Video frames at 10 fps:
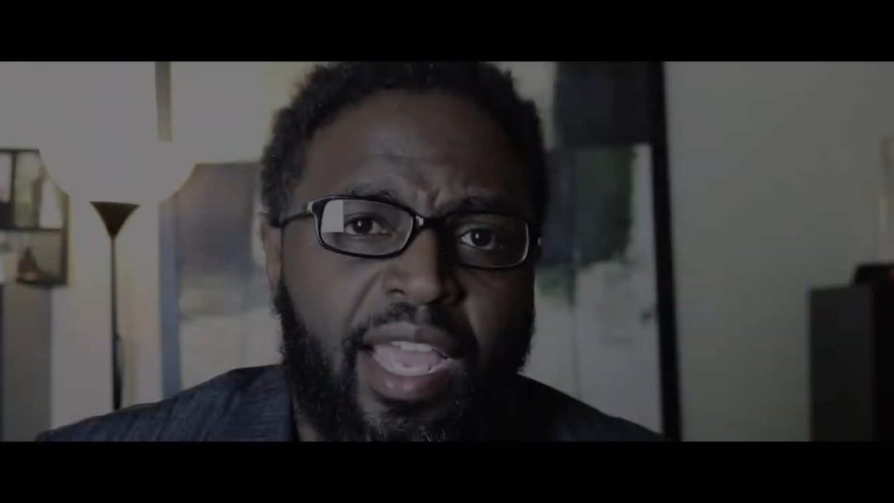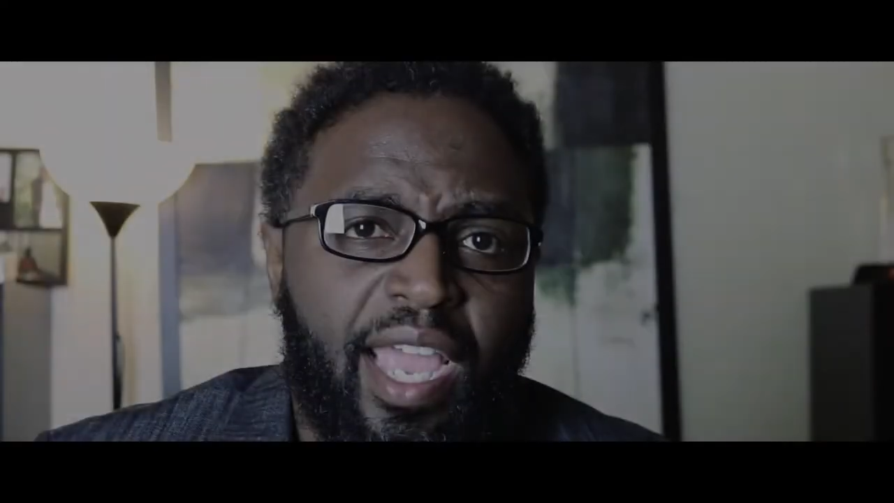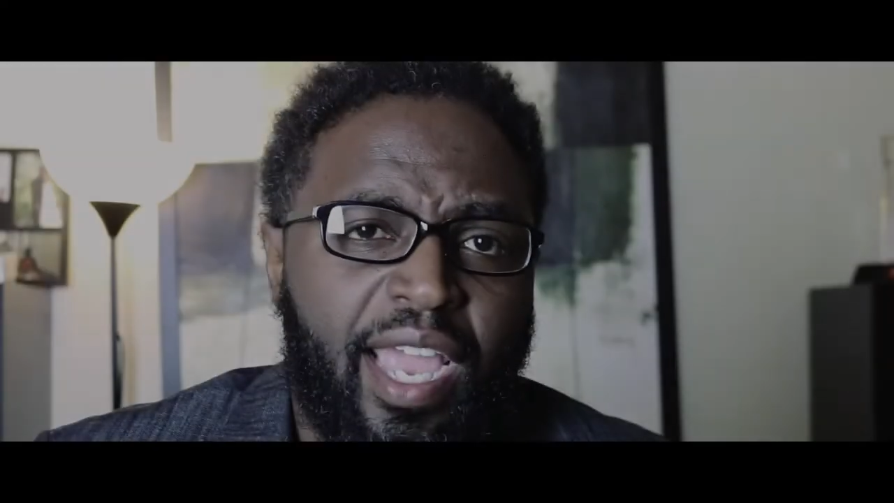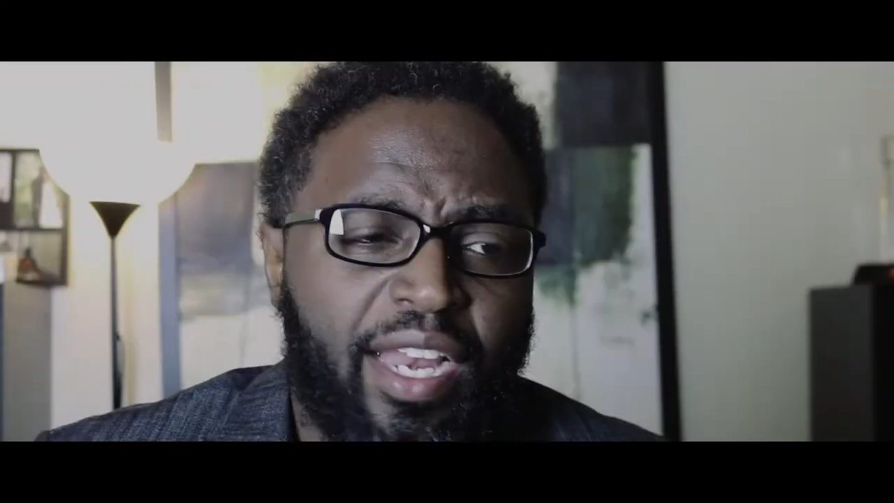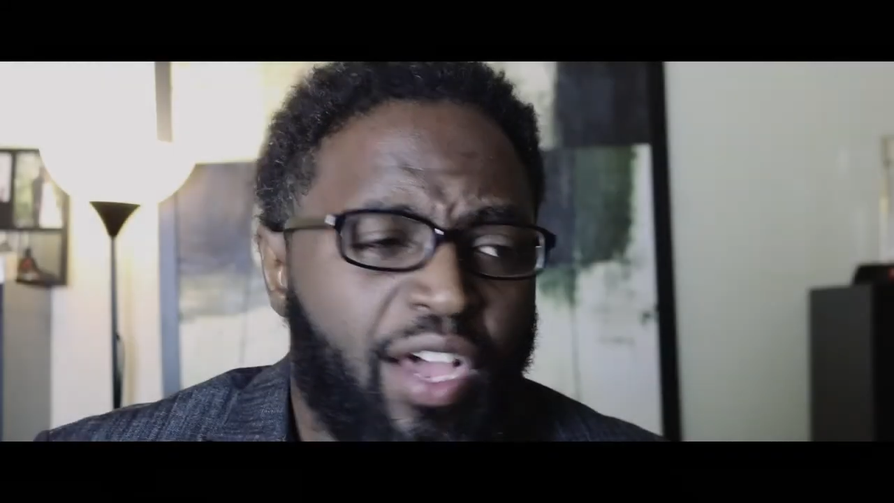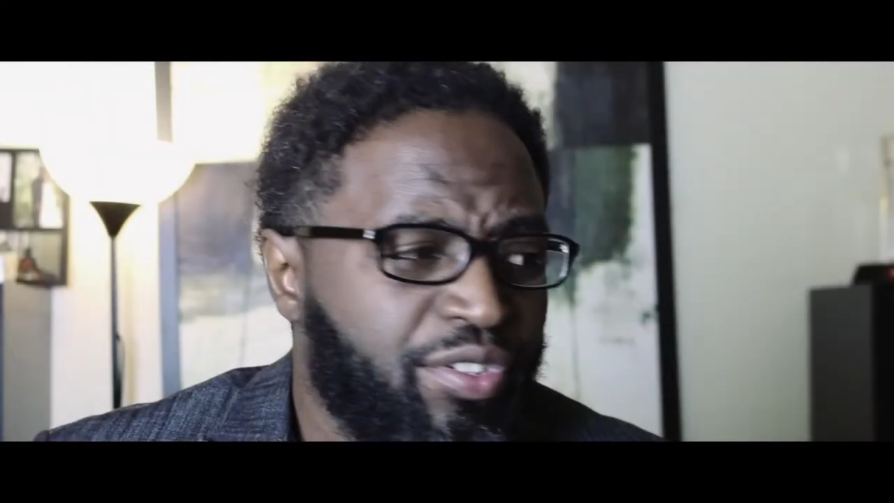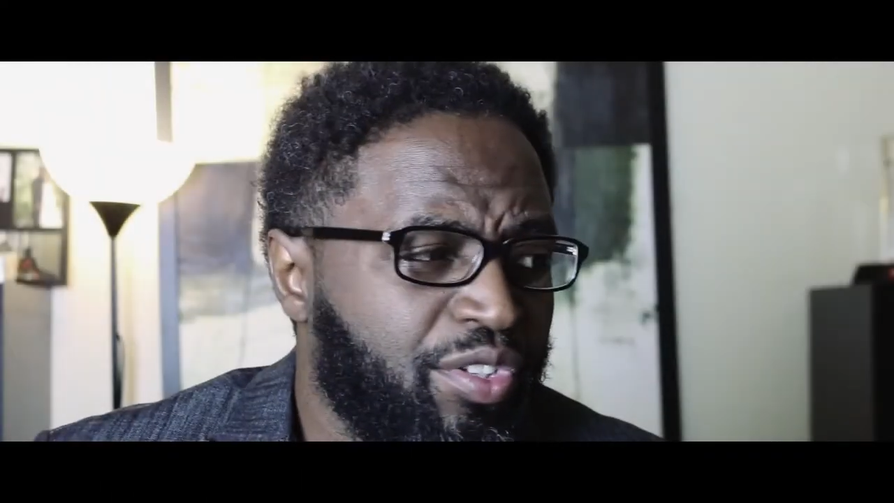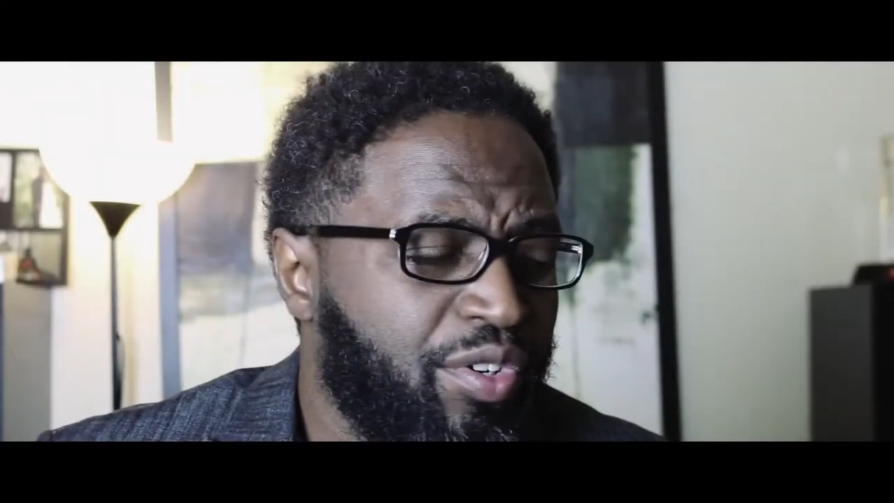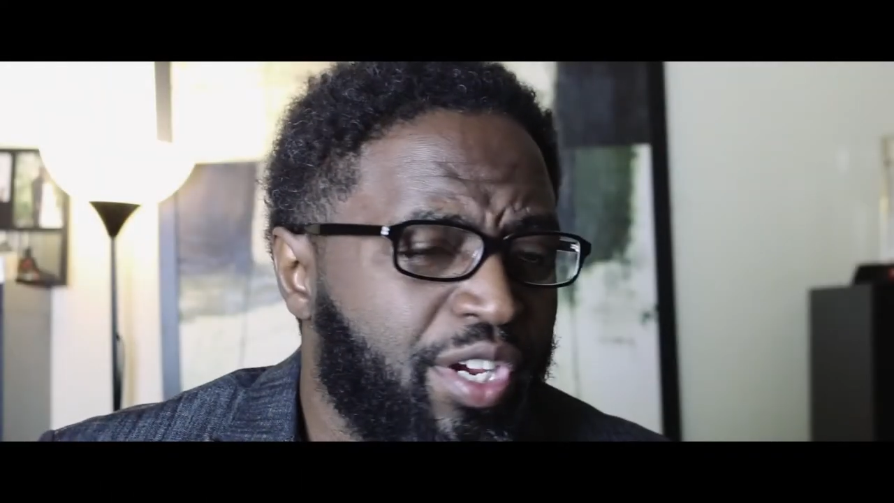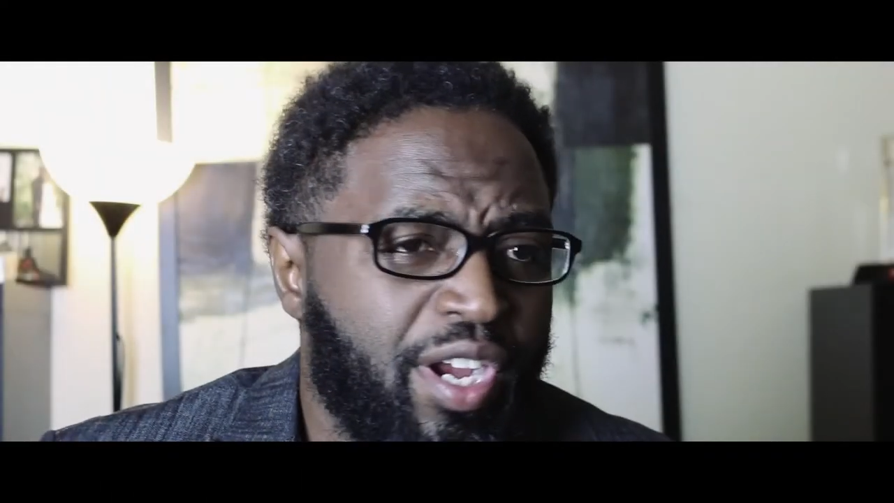And also
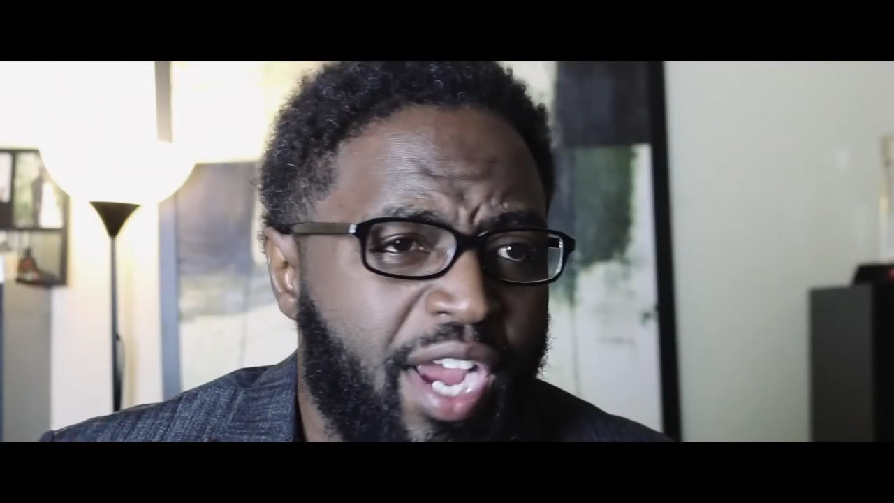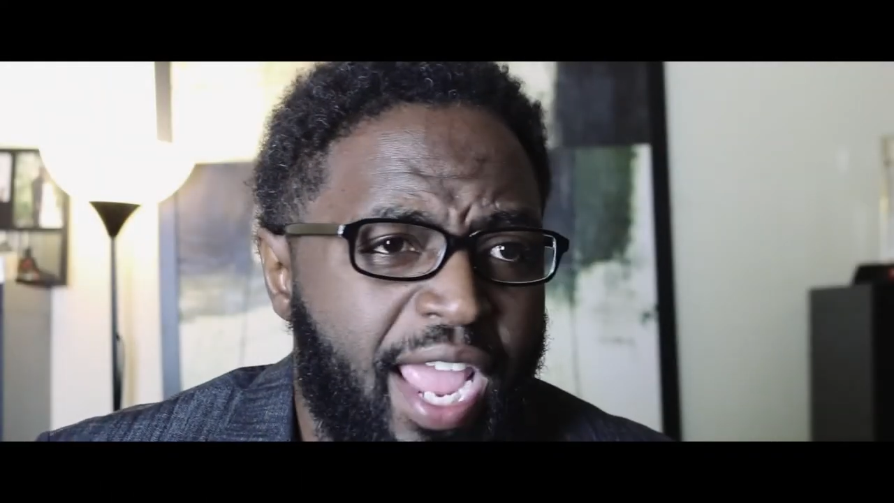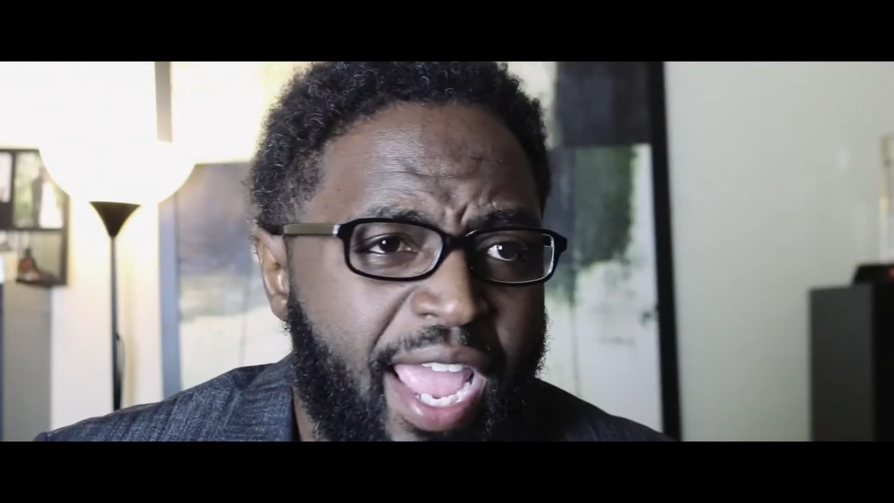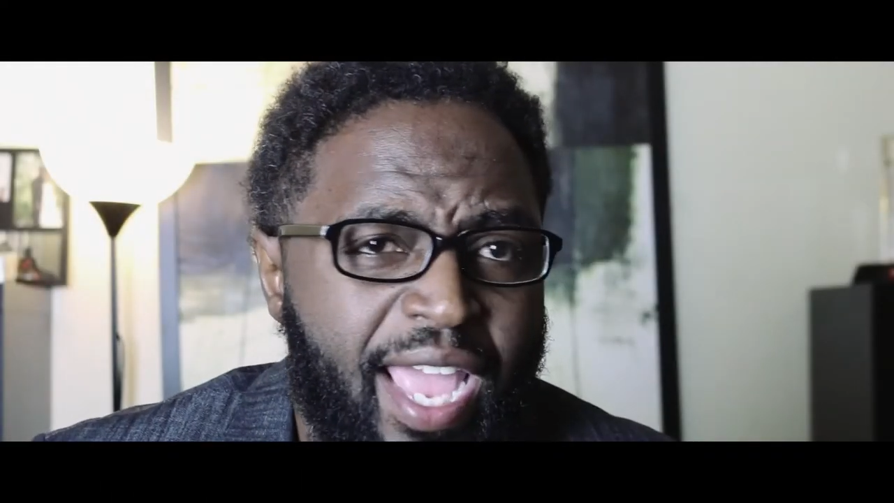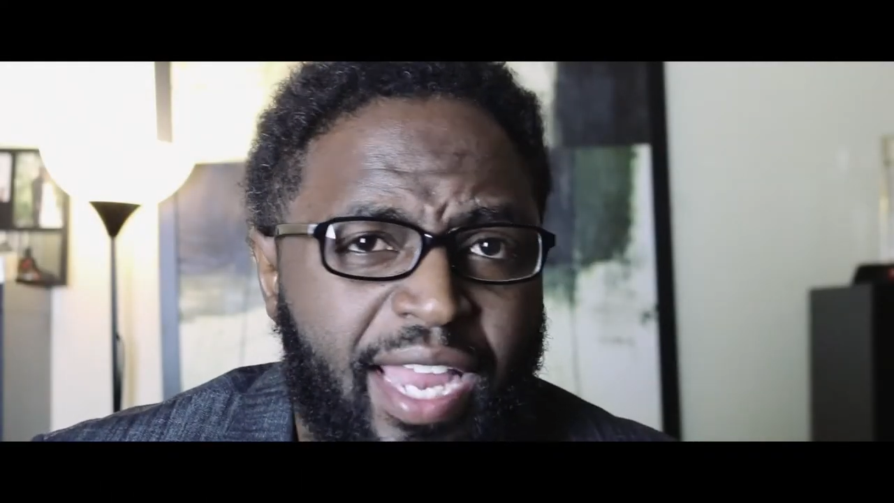here at